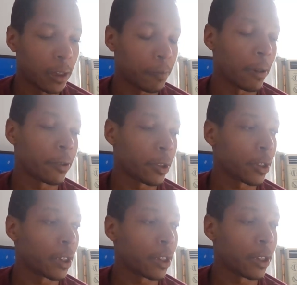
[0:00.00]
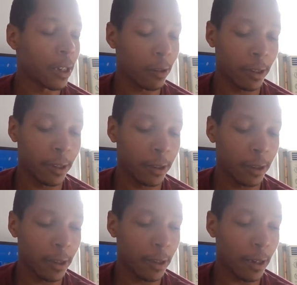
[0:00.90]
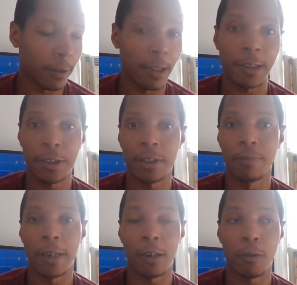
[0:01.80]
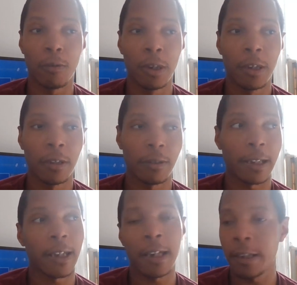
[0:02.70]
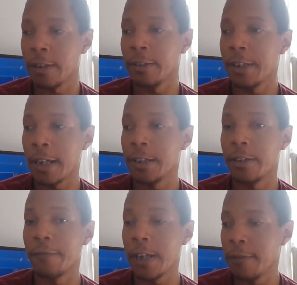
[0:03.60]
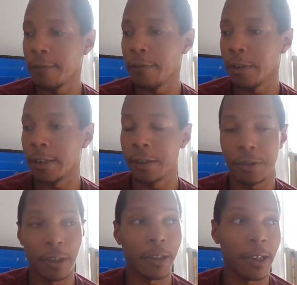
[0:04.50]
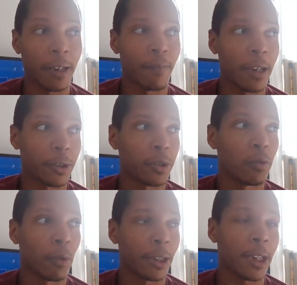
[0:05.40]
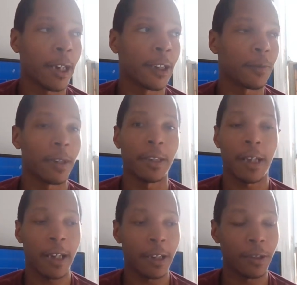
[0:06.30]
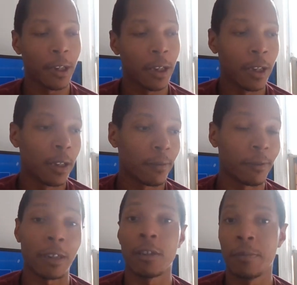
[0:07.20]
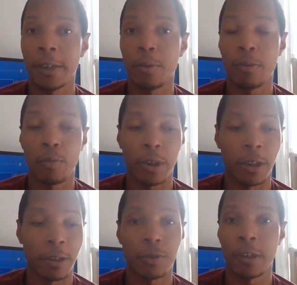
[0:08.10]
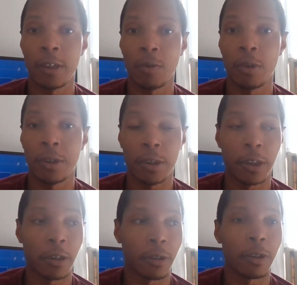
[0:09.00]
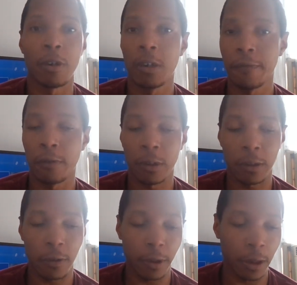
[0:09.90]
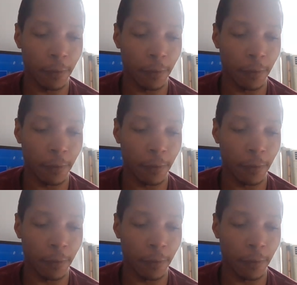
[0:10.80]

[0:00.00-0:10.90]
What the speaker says: Spencer isn't there telling Alexis about, like, hey, you know, I need a favor for you. I need to sit there and make sure you watch Esme and Ace because I'm going to be, you know, in Trina when, you know, New York for a little